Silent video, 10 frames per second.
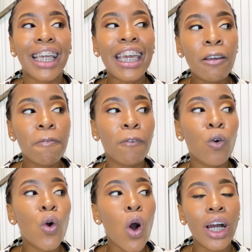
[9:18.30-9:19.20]
if
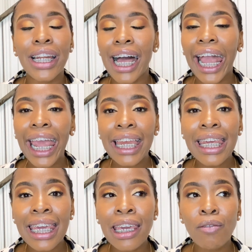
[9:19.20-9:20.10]
kukona
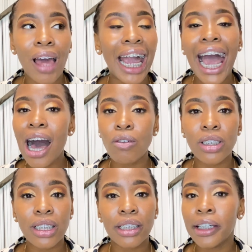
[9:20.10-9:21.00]
any
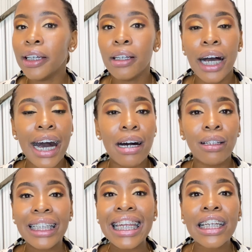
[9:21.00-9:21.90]
account
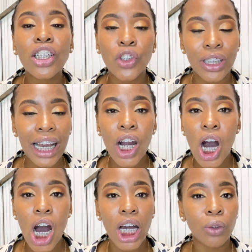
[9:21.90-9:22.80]
linked to that
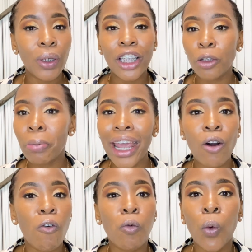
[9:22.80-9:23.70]
card, whether you're paying
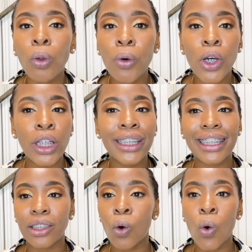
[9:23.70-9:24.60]
off
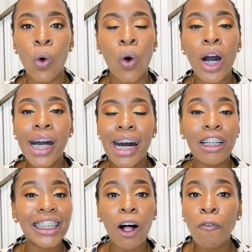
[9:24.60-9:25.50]
Woolworths or a
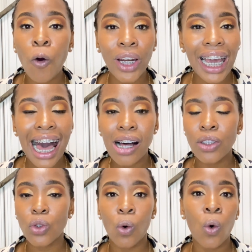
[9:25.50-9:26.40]
cell phone
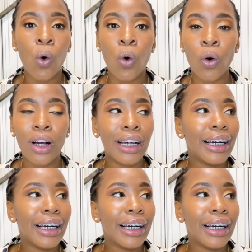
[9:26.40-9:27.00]
account or